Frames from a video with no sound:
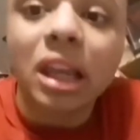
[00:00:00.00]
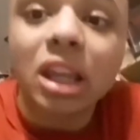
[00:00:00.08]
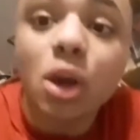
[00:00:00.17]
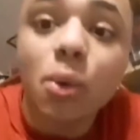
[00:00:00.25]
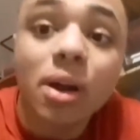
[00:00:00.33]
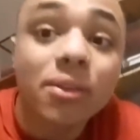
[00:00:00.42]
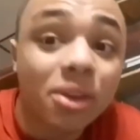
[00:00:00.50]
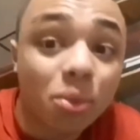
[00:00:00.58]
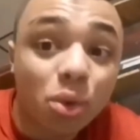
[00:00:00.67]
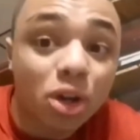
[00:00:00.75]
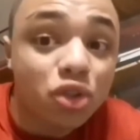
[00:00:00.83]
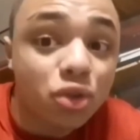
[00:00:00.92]
Eco Earth, it
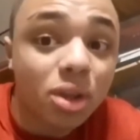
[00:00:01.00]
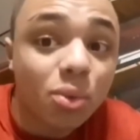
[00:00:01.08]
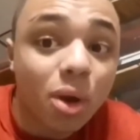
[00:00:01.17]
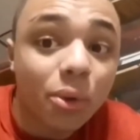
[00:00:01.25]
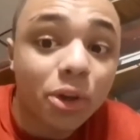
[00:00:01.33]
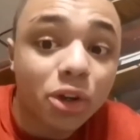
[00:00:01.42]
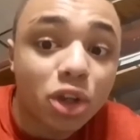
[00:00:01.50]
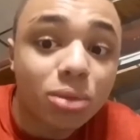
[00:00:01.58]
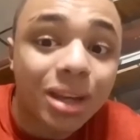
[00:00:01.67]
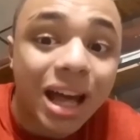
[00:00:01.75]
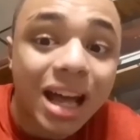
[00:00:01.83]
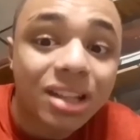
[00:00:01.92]
works really well in their
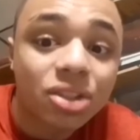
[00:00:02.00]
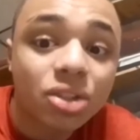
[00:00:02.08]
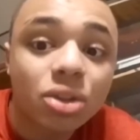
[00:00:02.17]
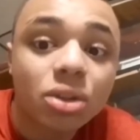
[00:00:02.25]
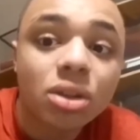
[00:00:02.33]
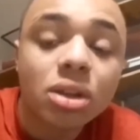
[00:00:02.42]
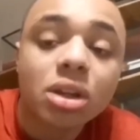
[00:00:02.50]
humid hides too.